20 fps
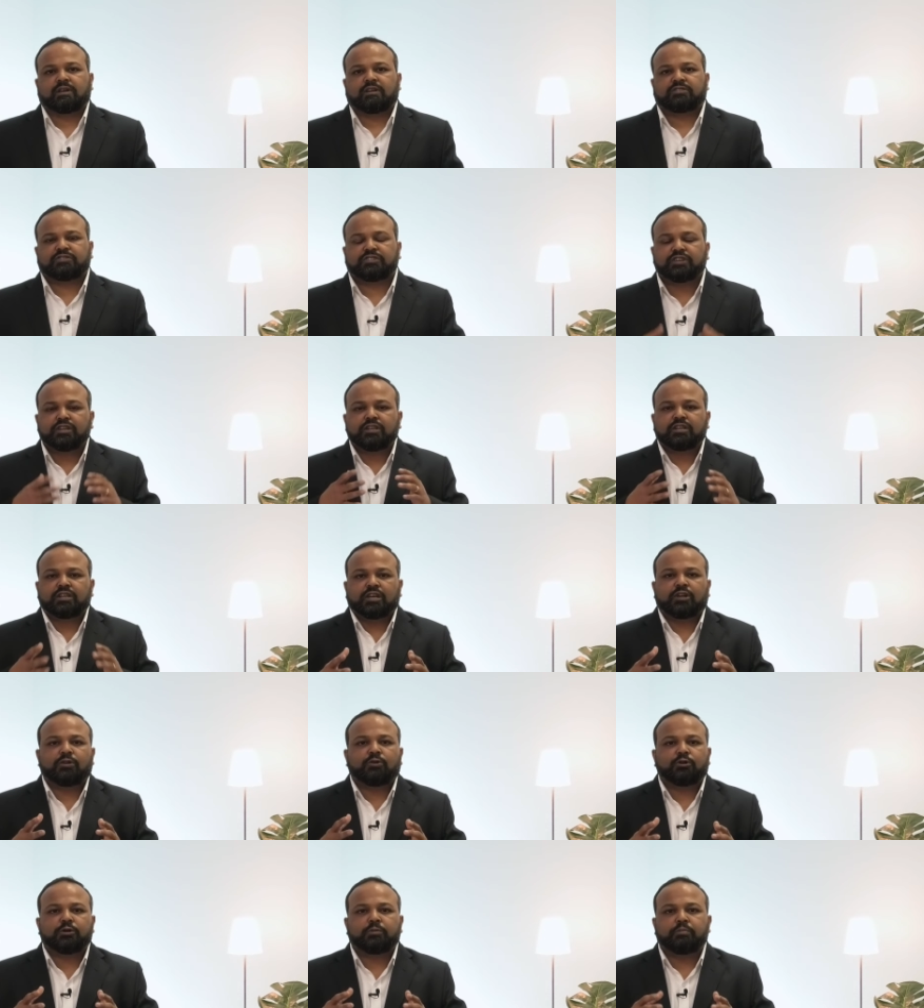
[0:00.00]
Sin
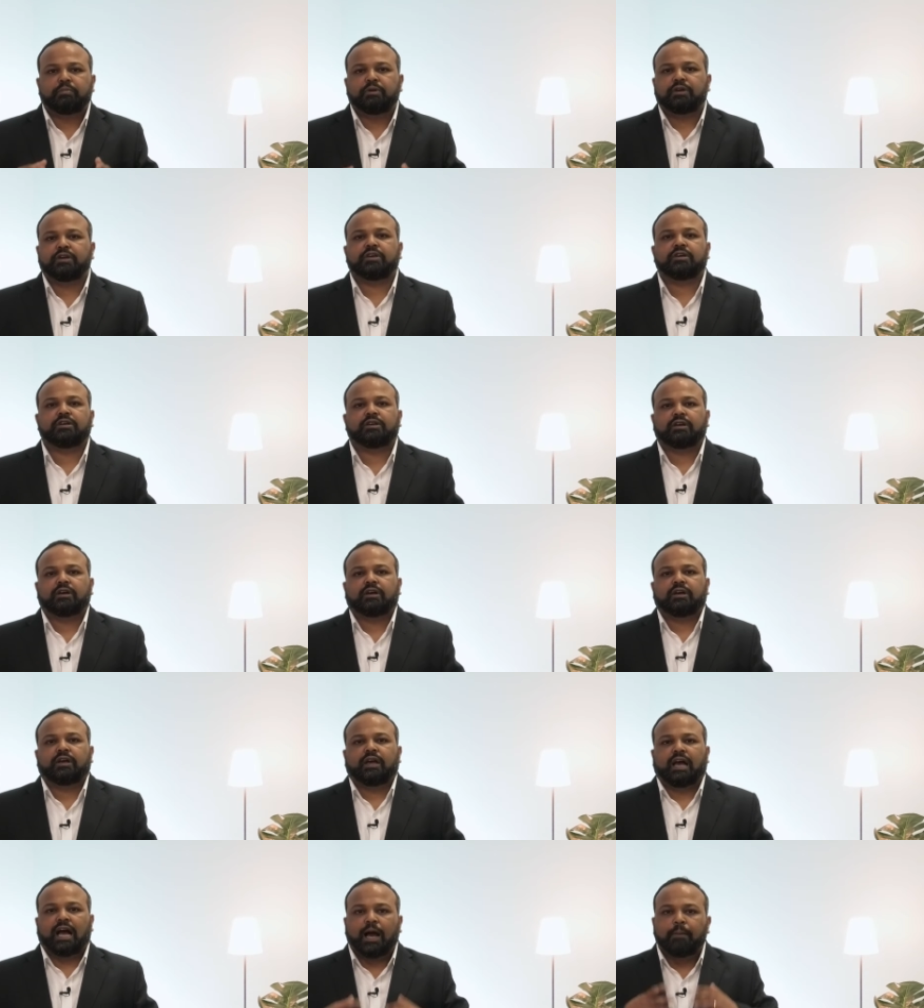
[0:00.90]
cannot be
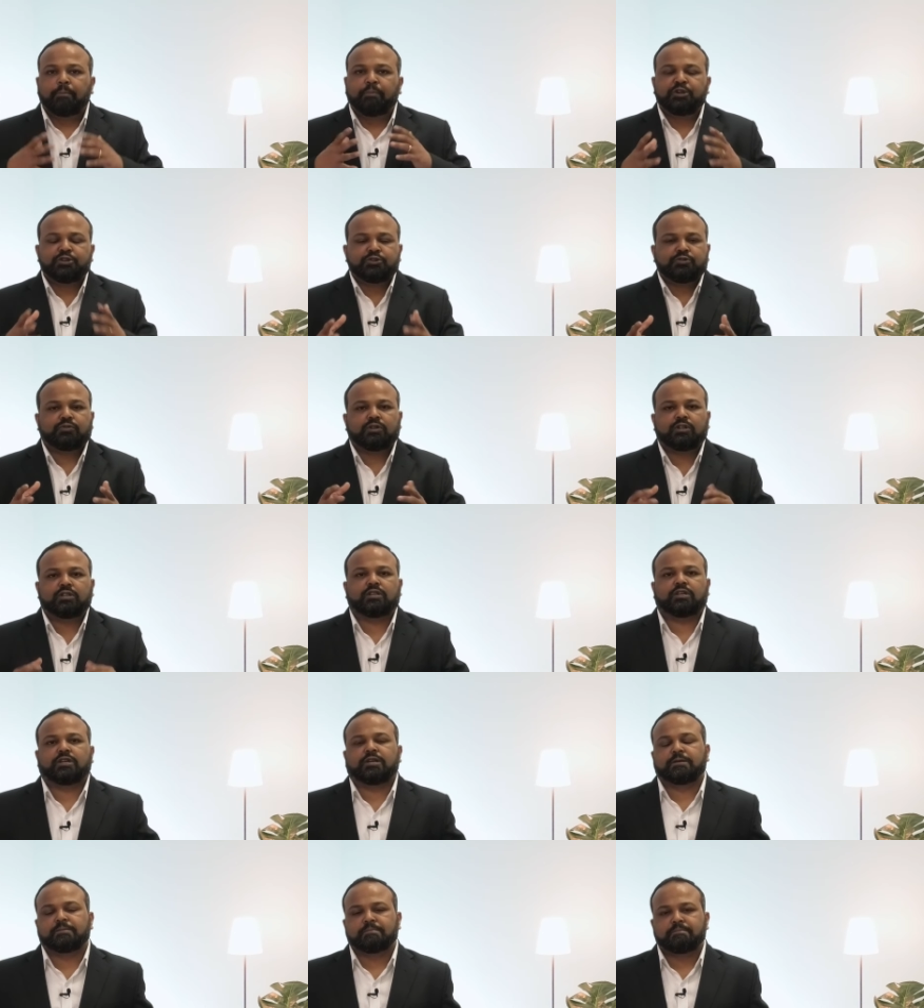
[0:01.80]
habitual
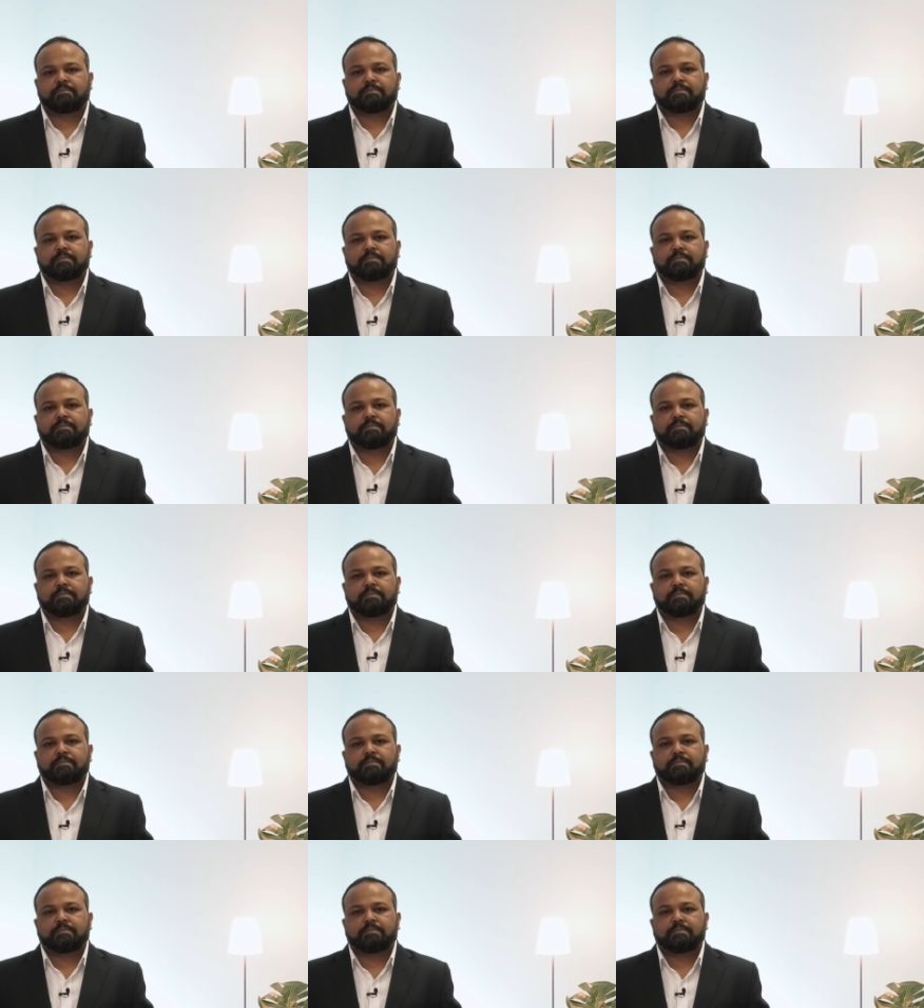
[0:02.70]
thing.